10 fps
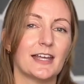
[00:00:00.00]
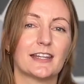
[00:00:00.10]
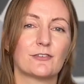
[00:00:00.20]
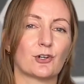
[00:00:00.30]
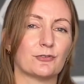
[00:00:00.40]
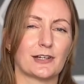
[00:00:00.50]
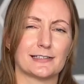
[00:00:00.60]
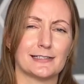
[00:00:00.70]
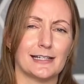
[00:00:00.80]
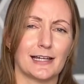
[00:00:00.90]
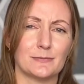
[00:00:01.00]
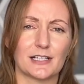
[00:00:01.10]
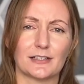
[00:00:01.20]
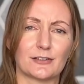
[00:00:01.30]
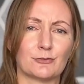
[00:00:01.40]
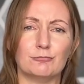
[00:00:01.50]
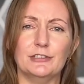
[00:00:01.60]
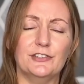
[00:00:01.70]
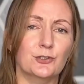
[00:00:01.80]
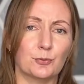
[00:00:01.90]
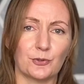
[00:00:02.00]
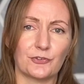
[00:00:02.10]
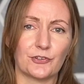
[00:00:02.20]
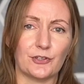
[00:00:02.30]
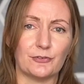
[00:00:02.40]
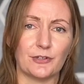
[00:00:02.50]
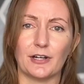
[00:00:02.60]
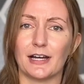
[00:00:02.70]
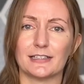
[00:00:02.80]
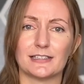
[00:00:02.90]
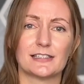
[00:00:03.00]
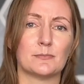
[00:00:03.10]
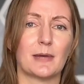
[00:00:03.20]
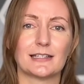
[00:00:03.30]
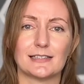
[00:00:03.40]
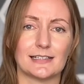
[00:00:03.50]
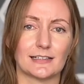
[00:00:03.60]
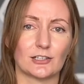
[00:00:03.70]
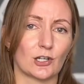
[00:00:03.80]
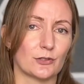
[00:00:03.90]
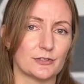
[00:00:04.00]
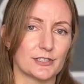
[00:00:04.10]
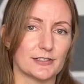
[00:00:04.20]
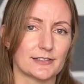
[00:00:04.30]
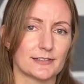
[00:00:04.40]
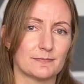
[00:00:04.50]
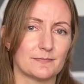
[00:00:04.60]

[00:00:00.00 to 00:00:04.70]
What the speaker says: They've got fancy names like the reasonable surfer and semantic closeness.